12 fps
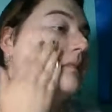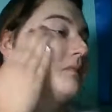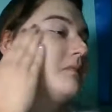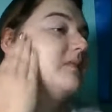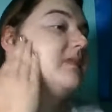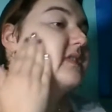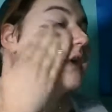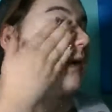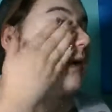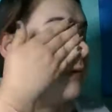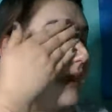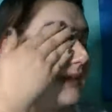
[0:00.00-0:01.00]
So I
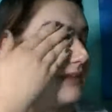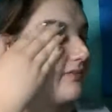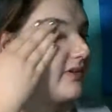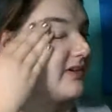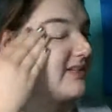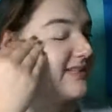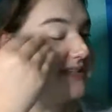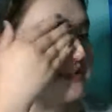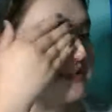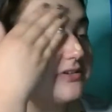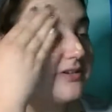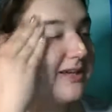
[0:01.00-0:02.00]
love our CC
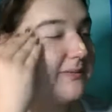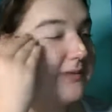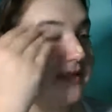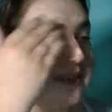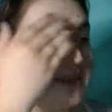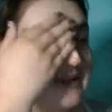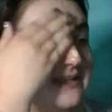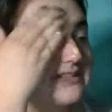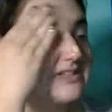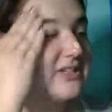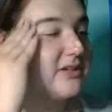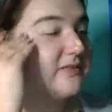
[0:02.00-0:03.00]
cream. It is good for
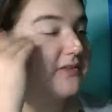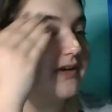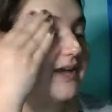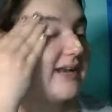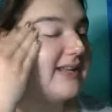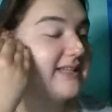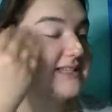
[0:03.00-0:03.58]
any skin type.